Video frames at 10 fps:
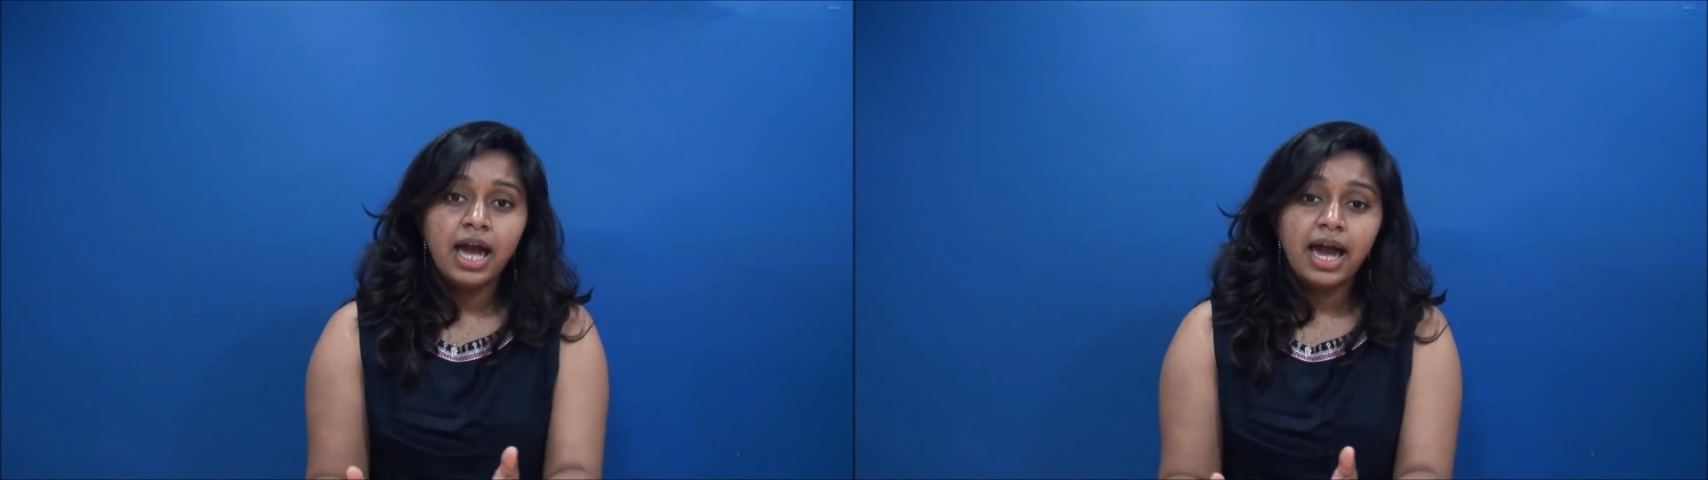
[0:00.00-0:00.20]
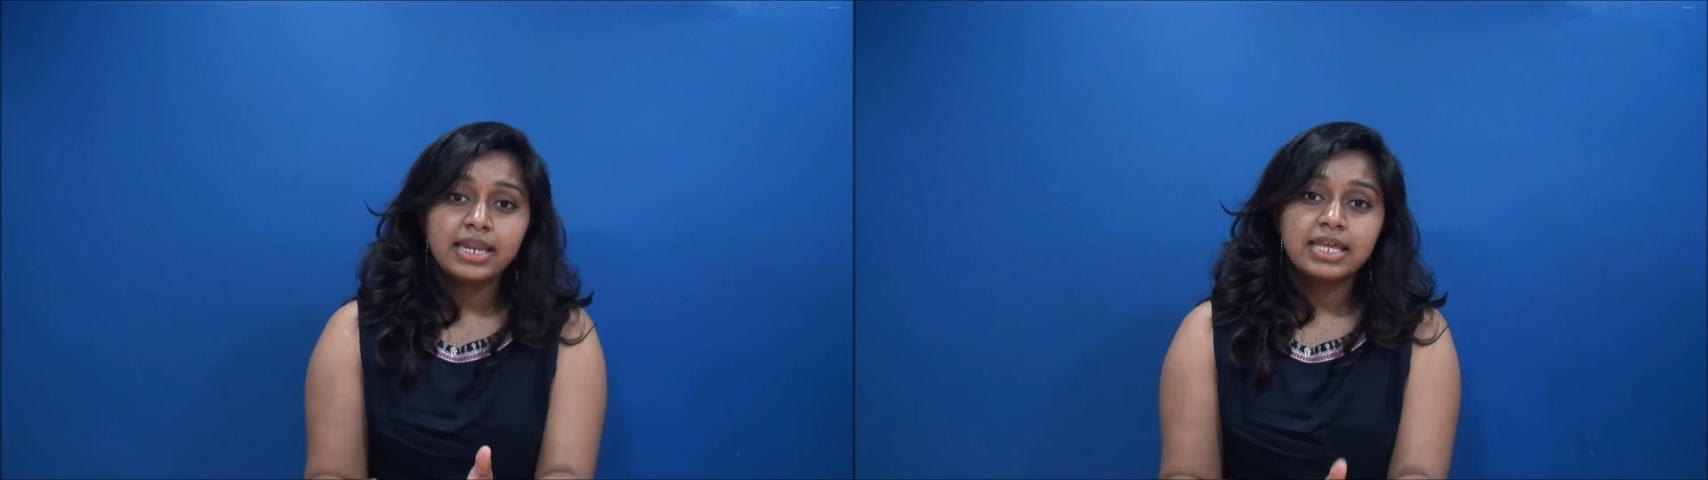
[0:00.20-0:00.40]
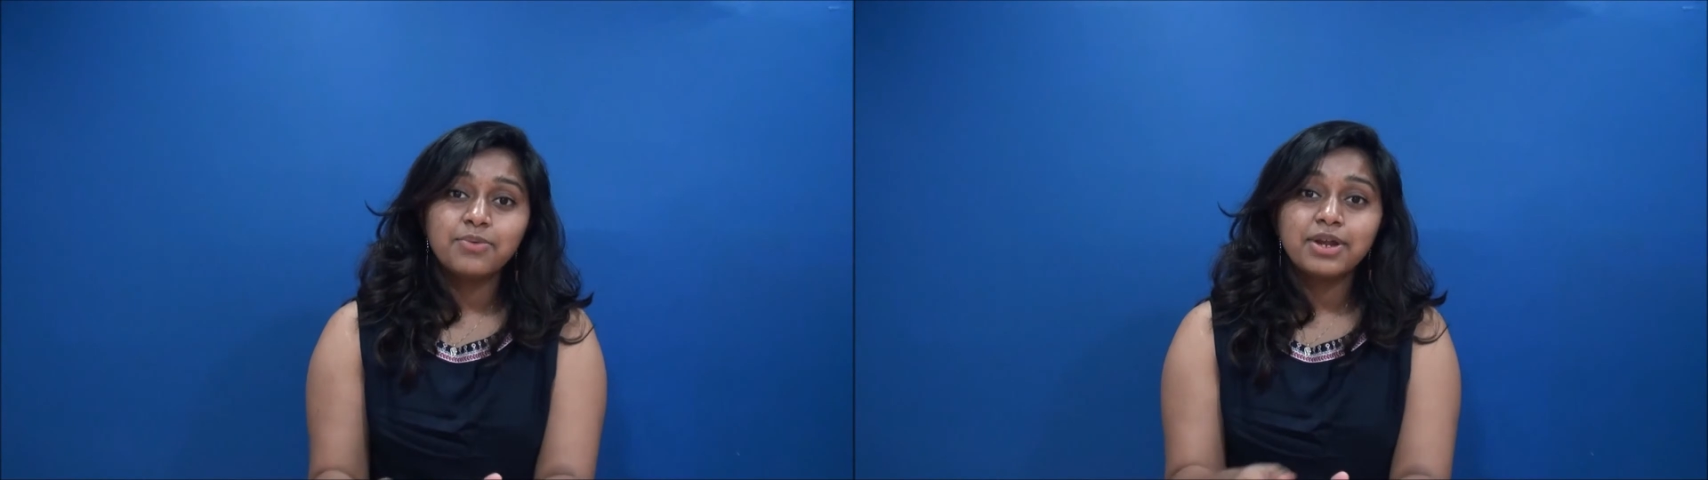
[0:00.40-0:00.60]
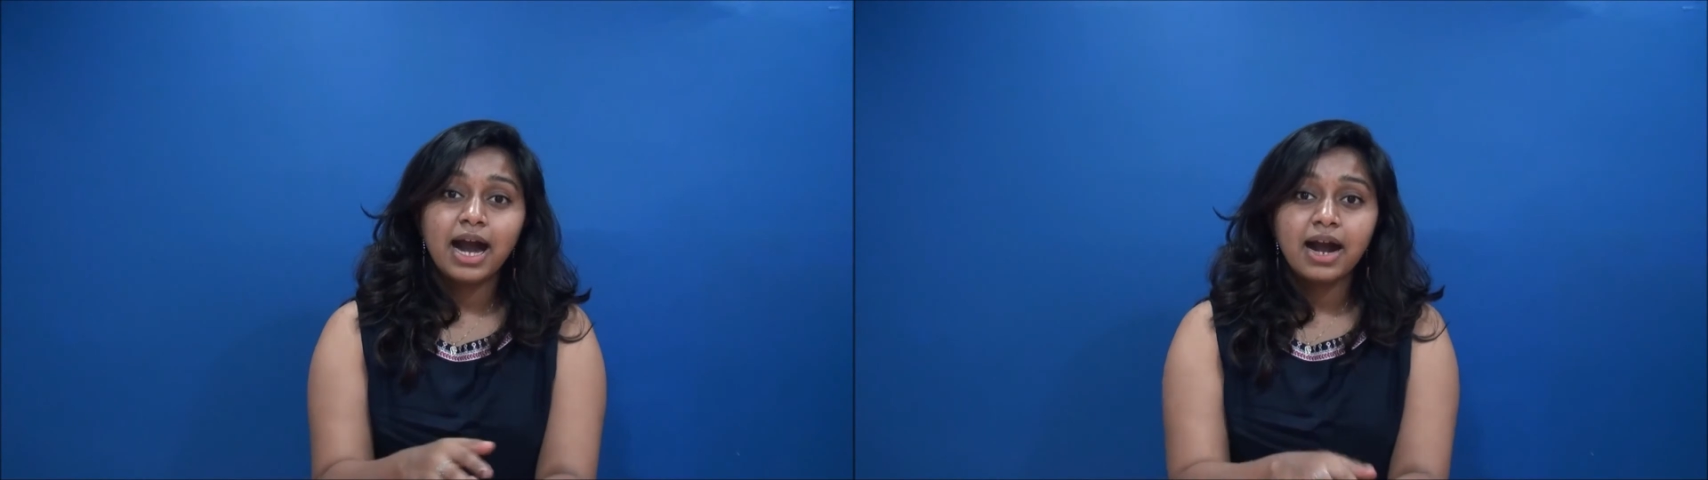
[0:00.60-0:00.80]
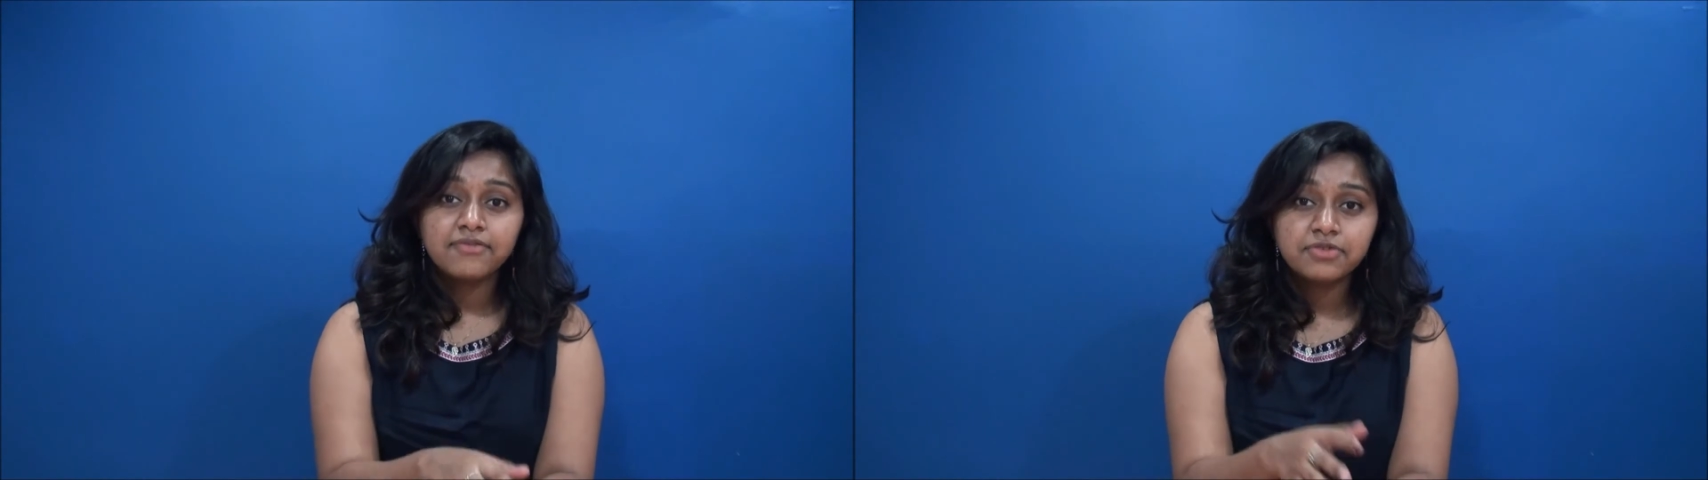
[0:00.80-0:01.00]
And even
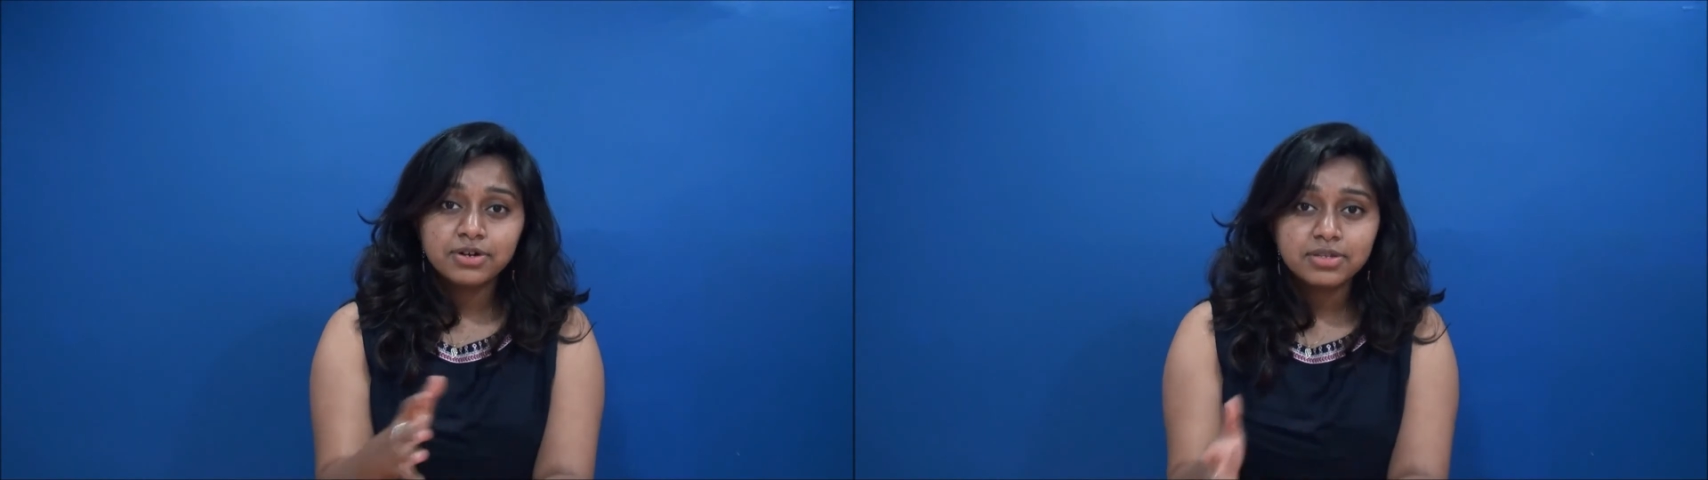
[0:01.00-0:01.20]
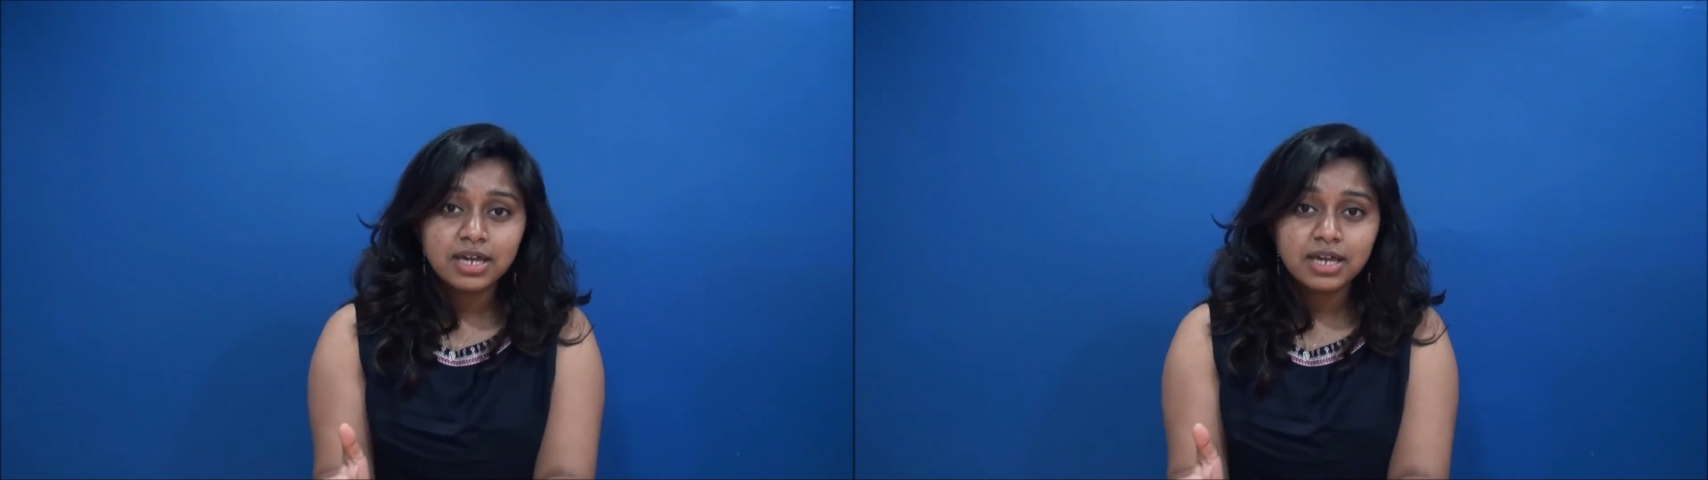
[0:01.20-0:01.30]
after